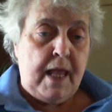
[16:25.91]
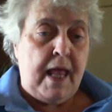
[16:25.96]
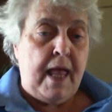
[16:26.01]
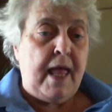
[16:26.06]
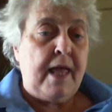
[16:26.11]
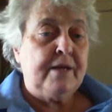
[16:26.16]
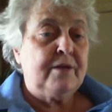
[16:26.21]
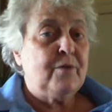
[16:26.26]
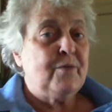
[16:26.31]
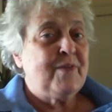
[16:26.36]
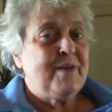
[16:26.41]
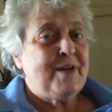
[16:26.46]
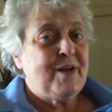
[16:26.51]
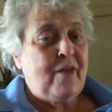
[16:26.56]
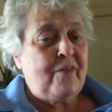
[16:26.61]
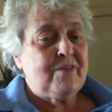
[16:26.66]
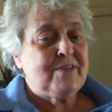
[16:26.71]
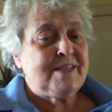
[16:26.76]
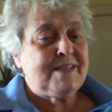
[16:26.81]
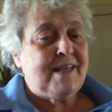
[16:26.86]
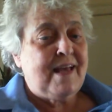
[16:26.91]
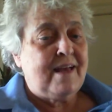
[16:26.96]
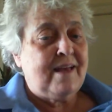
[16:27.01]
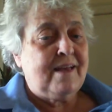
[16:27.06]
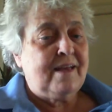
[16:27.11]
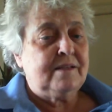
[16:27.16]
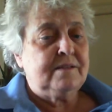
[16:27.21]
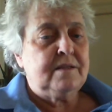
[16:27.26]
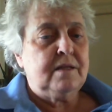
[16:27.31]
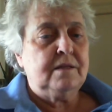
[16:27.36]
and on the other
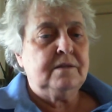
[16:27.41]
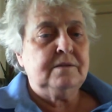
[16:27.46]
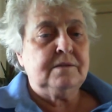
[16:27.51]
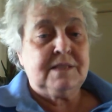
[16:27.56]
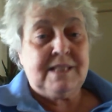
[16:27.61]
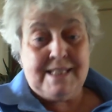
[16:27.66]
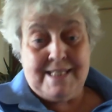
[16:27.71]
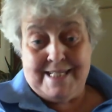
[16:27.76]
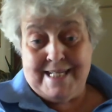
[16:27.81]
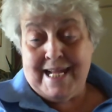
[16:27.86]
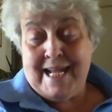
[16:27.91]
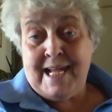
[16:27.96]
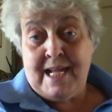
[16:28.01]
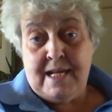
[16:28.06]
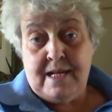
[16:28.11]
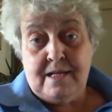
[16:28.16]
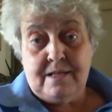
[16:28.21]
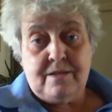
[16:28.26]
side, today,